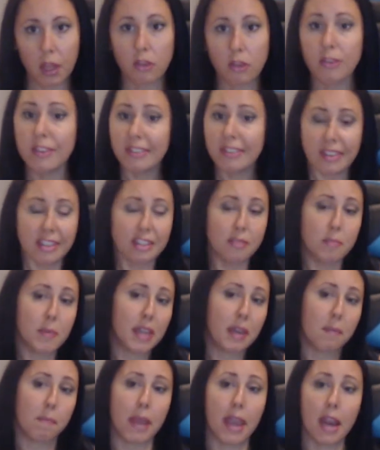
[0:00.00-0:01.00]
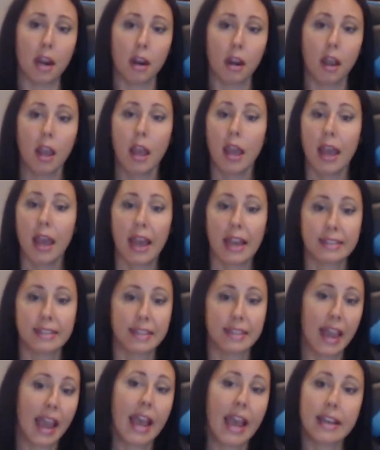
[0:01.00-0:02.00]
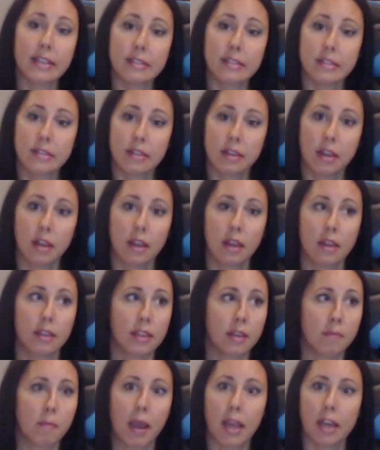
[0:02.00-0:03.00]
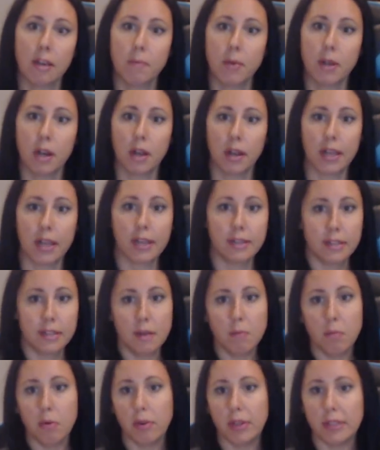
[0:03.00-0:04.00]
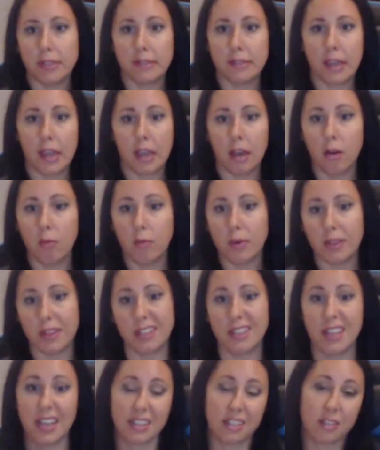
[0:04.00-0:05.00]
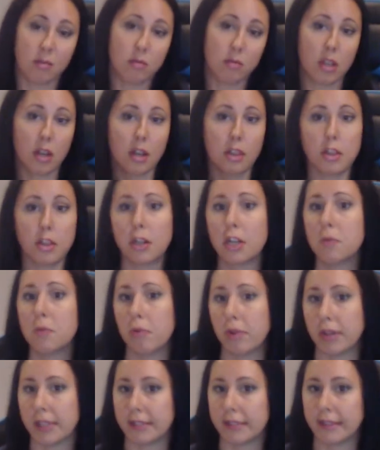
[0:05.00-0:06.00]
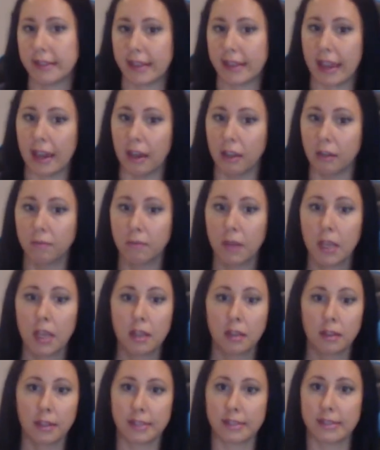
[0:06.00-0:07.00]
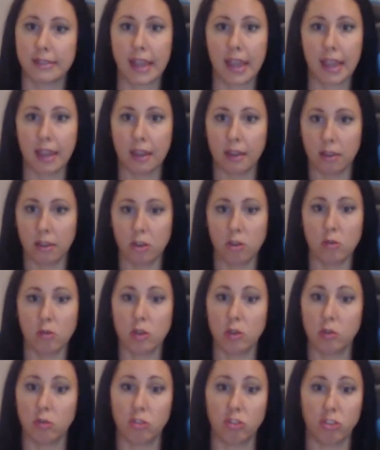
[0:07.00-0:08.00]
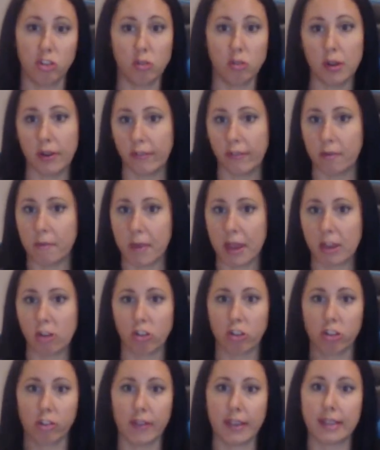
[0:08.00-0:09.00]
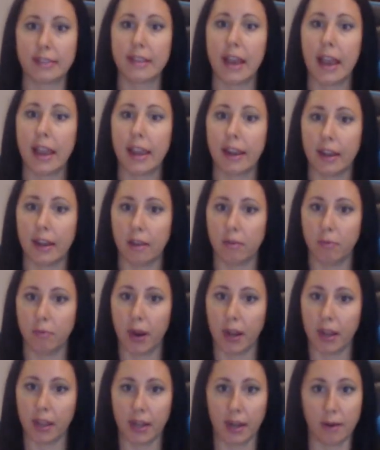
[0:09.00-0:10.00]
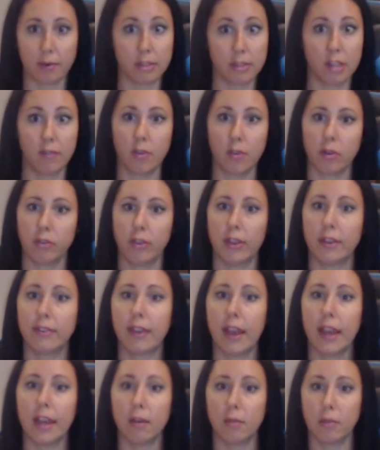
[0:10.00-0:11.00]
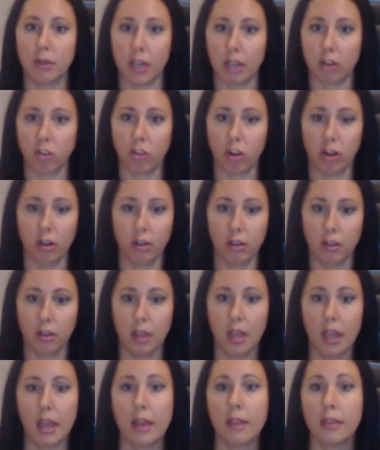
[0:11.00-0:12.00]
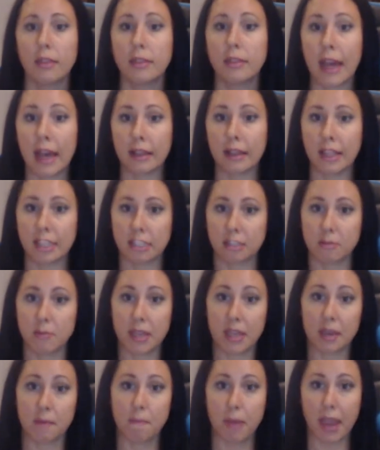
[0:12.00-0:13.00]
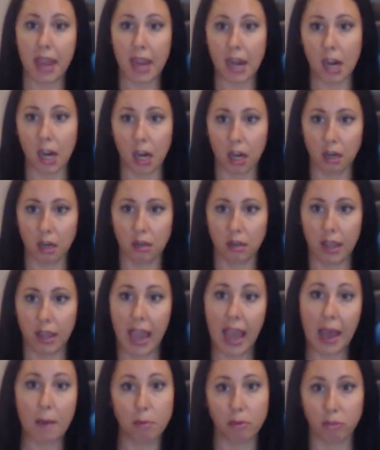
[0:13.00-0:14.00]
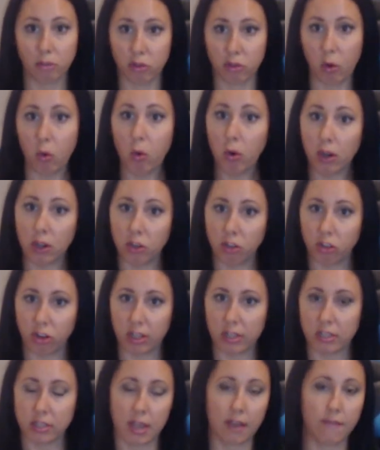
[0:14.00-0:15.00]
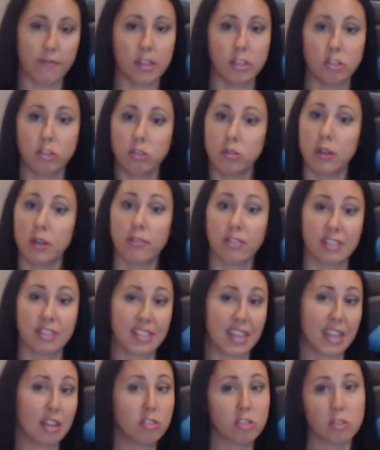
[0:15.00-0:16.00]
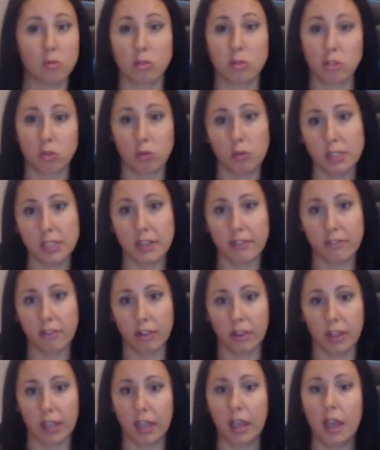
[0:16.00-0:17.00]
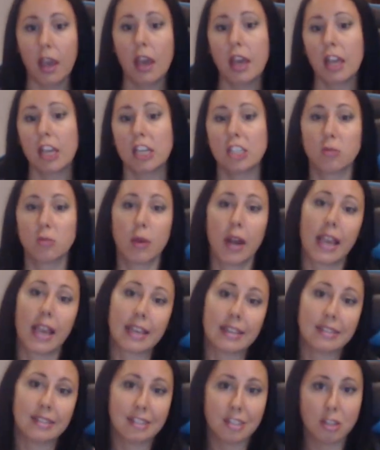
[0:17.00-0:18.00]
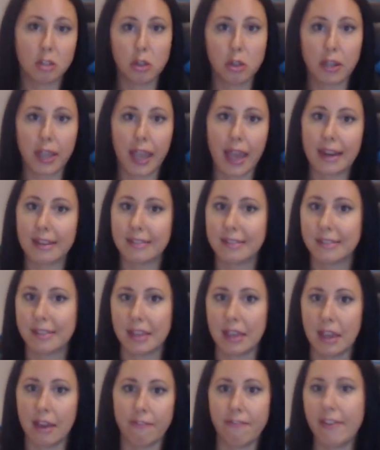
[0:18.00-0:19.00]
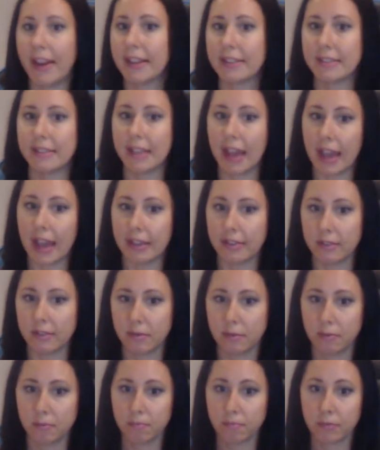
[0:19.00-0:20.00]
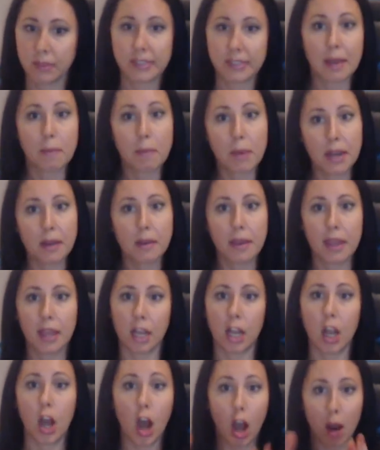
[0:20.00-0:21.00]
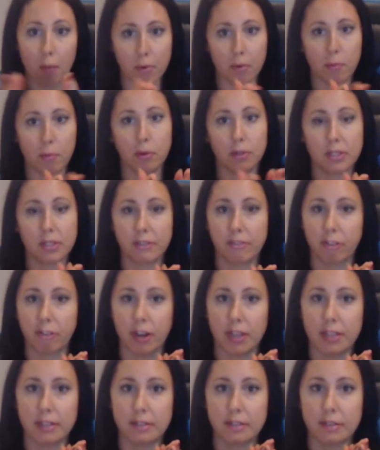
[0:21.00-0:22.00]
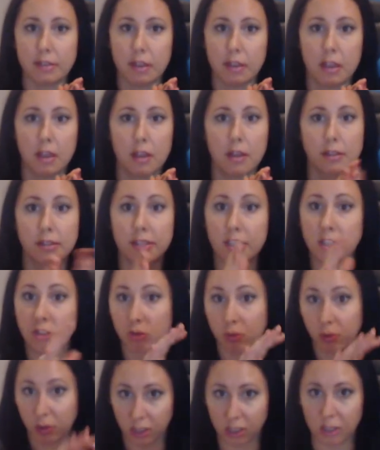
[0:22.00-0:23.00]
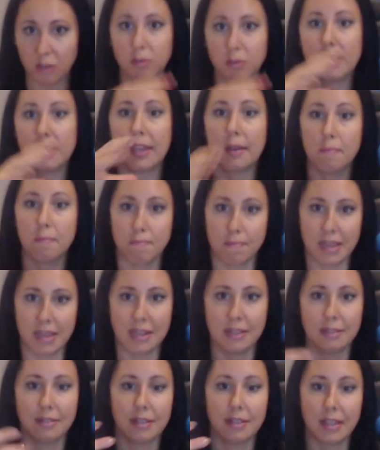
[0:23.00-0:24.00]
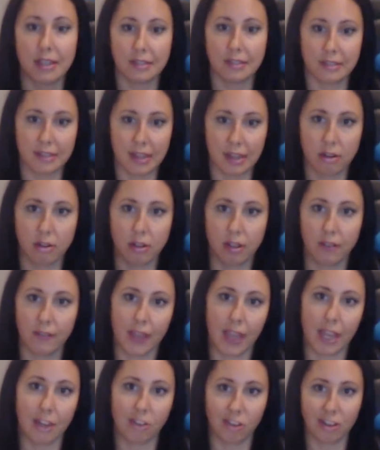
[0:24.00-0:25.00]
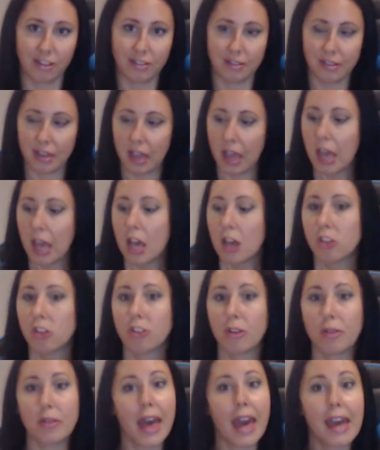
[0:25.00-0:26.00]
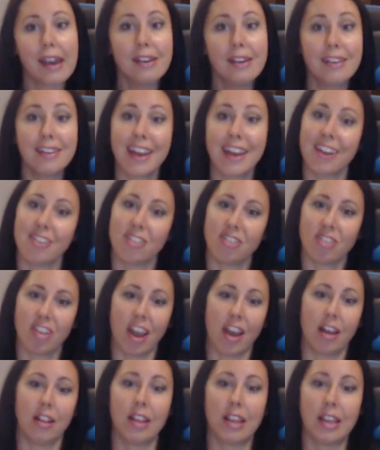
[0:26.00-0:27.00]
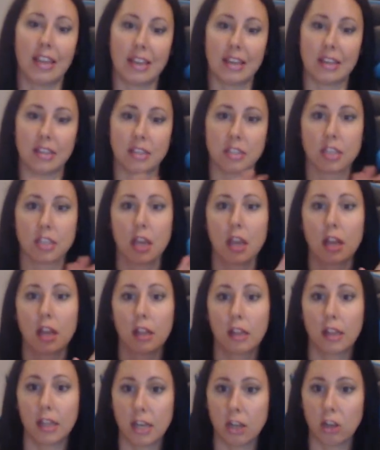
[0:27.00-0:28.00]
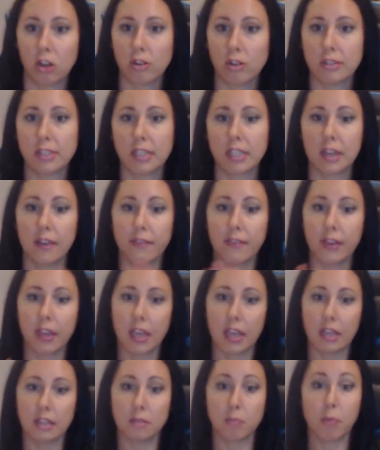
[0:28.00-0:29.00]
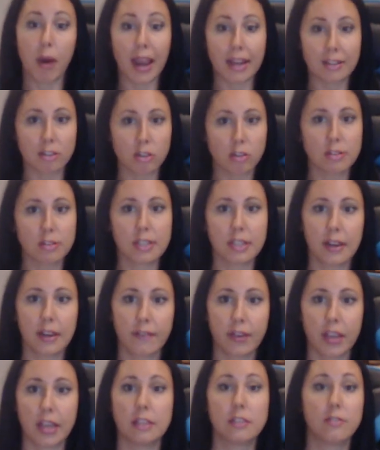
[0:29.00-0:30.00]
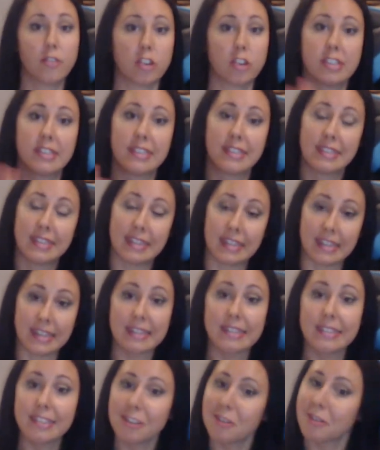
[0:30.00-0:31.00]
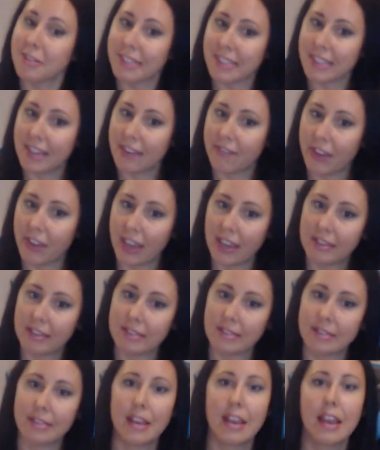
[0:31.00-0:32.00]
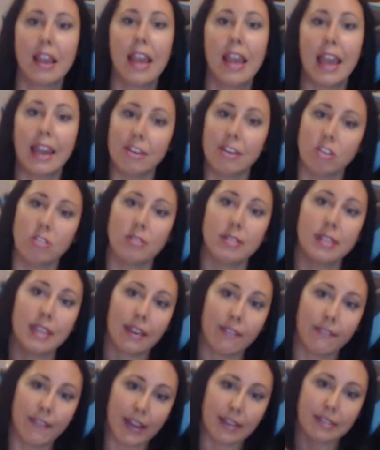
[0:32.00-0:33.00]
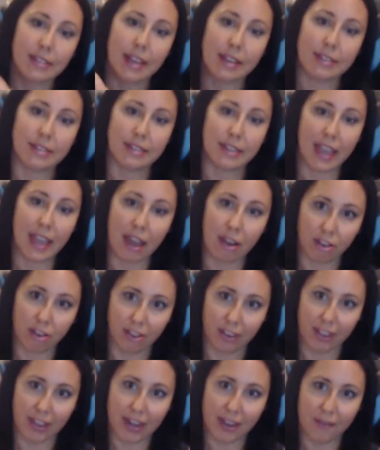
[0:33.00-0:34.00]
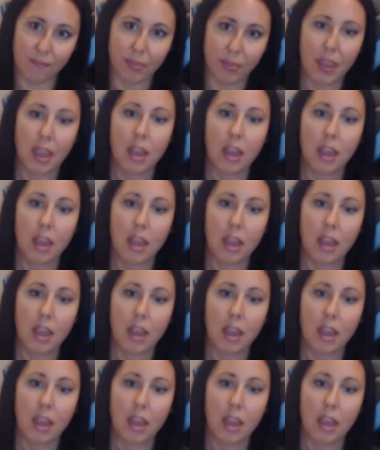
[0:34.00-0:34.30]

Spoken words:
This lets me compare a test that might have been on a 10-point scale with a test that was on a 30-point scale. Let's say you use 2 different measures of anxiety, right? And I would say if there's anxiety reduction. That lets me compare apples to oranges of these 2 different scales that were scored differently, because what I can still look at is the effect size, because I'm going to get a comparable difference since we're using means and standard deviations. So that in a nutshell is clinical significance, practical significance versus statistical significance, and using effect size to calculate it.